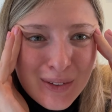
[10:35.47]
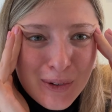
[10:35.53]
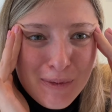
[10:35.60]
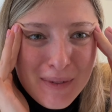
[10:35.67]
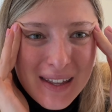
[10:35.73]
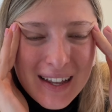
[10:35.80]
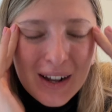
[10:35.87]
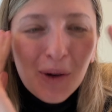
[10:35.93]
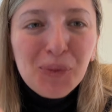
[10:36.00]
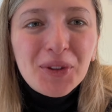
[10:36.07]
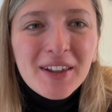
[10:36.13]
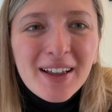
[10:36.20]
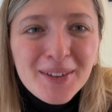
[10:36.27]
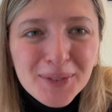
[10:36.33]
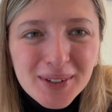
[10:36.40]
to being
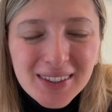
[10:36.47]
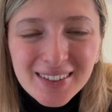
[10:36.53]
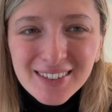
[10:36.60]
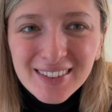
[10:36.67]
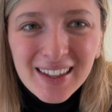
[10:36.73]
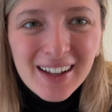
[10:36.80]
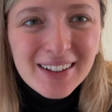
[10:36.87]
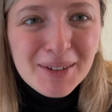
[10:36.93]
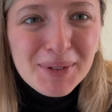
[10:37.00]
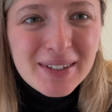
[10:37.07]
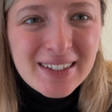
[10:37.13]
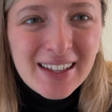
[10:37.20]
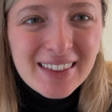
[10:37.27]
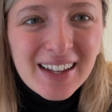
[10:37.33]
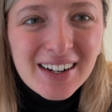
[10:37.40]
obsessed with
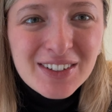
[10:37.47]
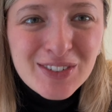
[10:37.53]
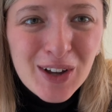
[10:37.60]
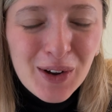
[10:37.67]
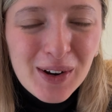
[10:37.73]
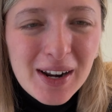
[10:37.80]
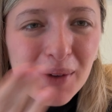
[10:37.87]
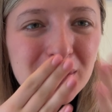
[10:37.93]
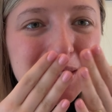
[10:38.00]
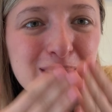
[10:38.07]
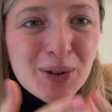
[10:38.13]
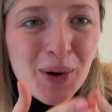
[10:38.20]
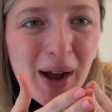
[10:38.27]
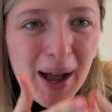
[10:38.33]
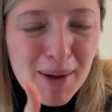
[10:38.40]
90% dark chocolate. I'm
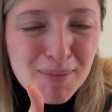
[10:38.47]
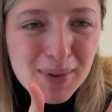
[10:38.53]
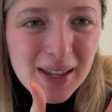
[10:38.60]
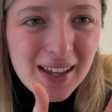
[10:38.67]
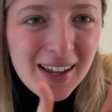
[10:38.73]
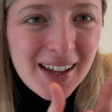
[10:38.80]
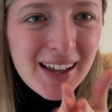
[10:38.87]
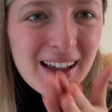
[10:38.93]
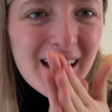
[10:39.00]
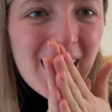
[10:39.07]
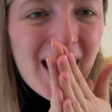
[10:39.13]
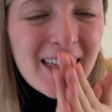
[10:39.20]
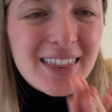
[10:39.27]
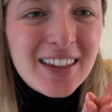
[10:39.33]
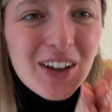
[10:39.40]
so happy.
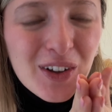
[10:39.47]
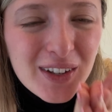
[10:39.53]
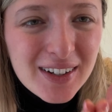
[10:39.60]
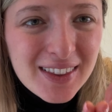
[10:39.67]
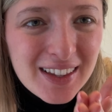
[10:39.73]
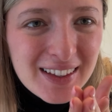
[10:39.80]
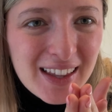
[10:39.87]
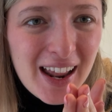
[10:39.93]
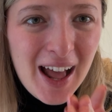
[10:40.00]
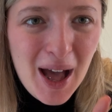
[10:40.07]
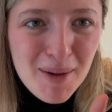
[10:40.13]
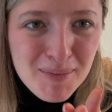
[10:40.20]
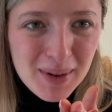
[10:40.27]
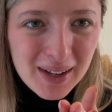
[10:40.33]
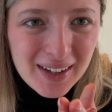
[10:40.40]
And the other thing that
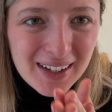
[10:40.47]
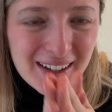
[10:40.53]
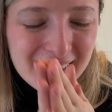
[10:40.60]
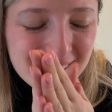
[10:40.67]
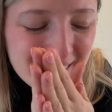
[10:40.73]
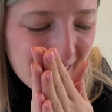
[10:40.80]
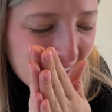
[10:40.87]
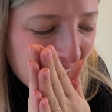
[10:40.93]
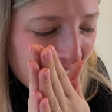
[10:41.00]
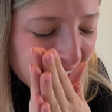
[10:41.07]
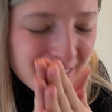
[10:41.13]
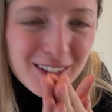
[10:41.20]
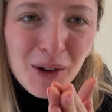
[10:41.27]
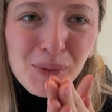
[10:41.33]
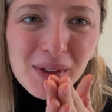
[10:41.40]
happened is that I
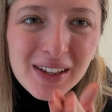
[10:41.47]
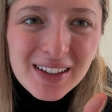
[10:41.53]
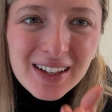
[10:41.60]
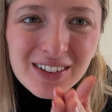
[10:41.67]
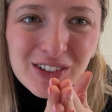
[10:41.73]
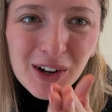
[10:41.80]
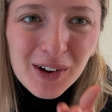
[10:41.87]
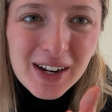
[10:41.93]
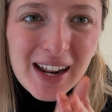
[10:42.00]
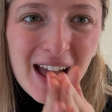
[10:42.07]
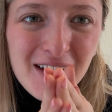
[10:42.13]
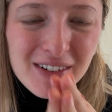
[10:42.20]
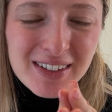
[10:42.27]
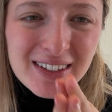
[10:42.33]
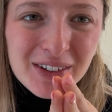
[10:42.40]
stopped eating chocolate
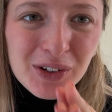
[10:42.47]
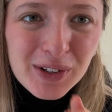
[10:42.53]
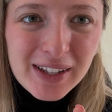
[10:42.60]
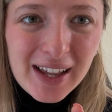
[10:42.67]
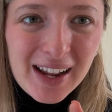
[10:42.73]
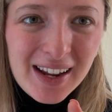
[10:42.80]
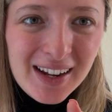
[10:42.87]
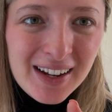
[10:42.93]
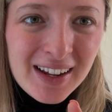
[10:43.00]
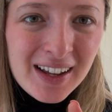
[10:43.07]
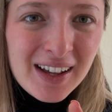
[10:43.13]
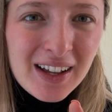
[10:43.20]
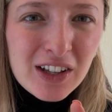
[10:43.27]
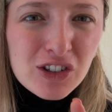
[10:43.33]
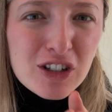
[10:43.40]
every single day
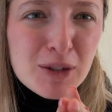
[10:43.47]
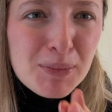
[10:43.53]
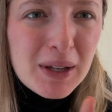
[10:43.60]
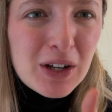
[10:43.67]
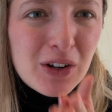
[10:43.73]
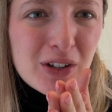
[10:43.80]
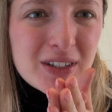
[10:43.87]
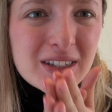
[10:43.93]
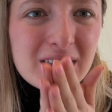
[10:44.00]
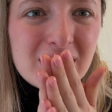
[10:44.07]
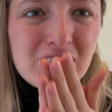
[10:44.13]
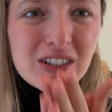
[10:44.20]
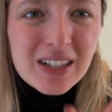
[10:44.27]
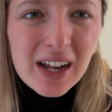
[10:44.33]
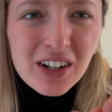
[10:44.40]
just because
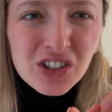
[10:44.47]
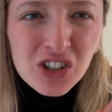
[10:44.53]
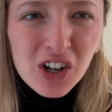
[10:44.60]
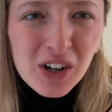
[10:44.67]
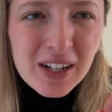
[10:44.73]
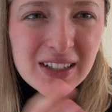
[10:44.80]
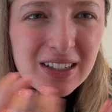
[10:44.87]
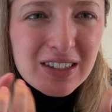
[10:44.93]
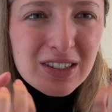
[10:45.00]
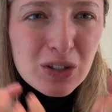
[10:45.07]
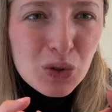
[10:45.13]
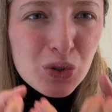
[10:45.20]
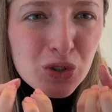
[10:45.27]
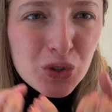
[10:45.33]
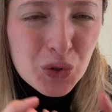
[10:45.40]
dark chocolate is
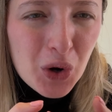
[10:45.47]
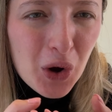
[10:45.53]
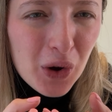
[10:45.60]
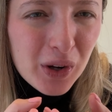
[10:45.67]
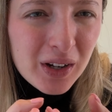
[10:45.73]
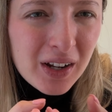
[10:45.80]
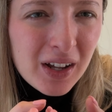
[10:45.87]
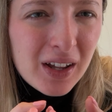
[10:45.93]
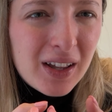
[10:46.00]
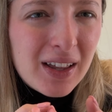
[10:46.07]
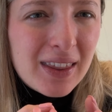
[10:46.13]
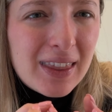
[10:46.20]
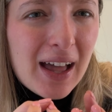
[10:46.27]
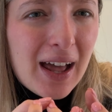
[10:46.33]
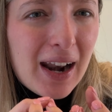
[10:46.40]
so strong
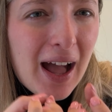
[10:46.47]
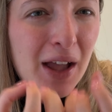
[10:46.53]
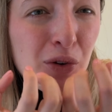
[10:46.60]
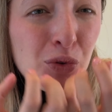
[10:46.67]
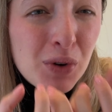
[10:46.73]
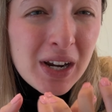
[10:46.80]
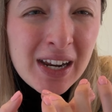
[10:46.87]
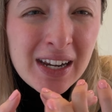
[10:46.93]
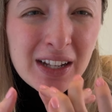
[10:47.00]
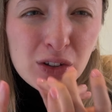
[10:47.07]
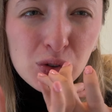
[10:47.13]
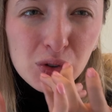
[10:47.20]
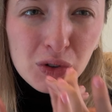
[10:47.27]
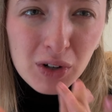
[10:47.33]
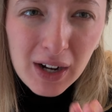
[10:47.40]
that I really need
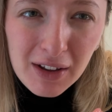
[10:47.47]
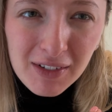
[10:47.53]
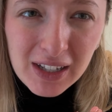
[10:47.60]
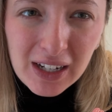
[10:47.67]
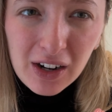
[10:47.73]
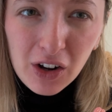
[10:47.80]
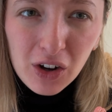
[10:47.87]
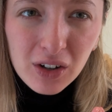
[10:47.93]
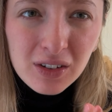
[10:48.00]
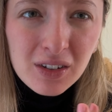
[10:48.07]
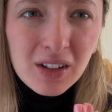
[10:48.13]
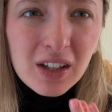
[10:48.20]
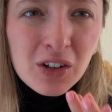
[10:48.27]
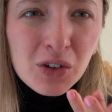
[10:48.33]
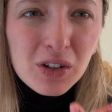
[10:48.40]
to crave it a lot
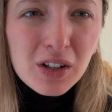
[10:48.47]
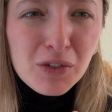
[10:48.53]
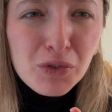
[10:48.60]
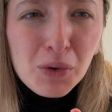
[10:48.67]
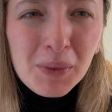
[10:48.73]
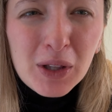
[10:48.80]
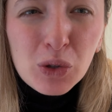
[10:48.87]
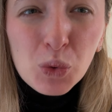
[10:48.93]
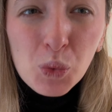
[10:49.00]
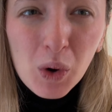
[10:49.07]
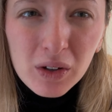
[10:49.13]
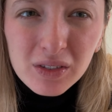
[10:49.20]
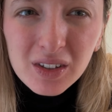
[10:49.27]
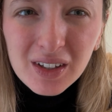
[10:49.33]
in order for me to want